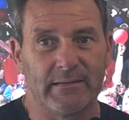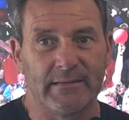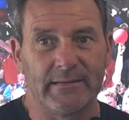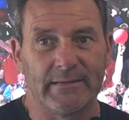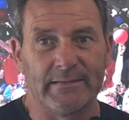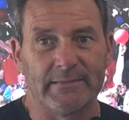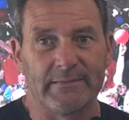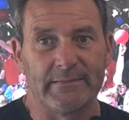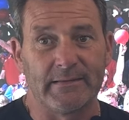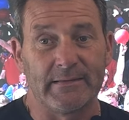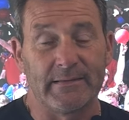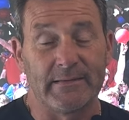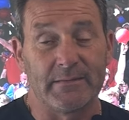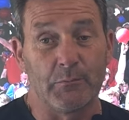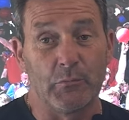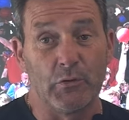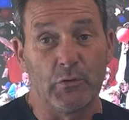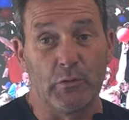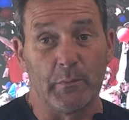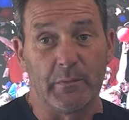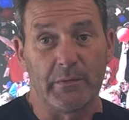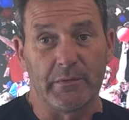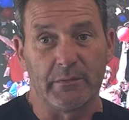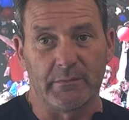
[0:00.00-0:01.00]
And at the
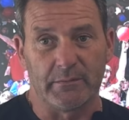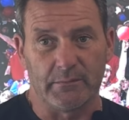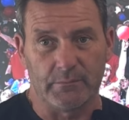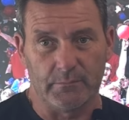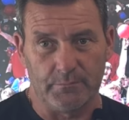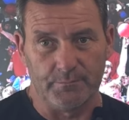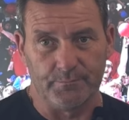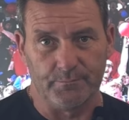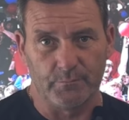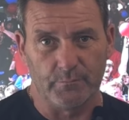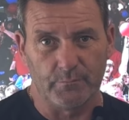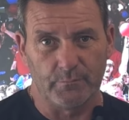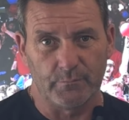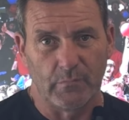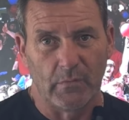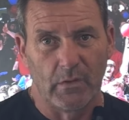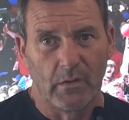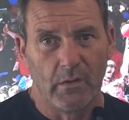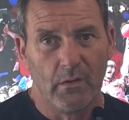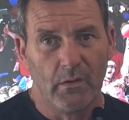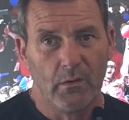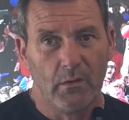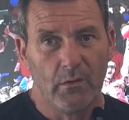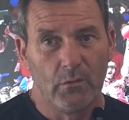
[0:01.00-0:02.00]
moment,
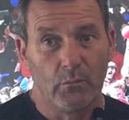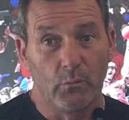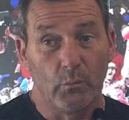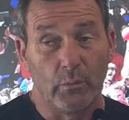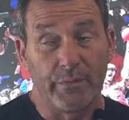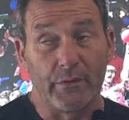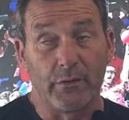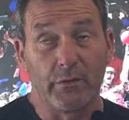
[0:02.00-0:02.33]
with